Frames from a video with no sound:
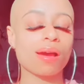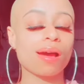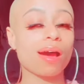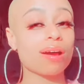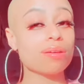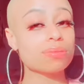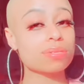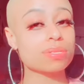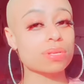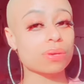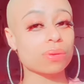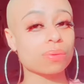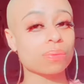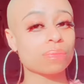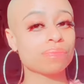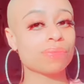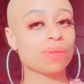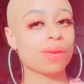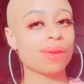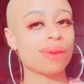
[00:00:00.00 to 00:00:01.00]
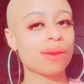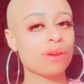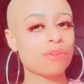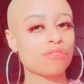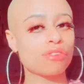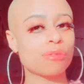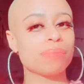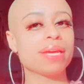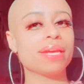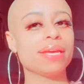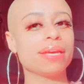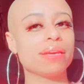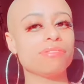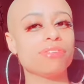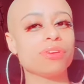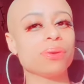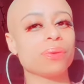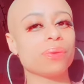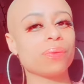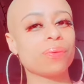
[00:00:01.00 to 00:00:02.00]
Also, for many
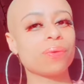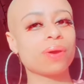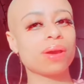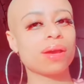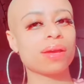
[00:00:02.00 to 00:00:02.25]
of you,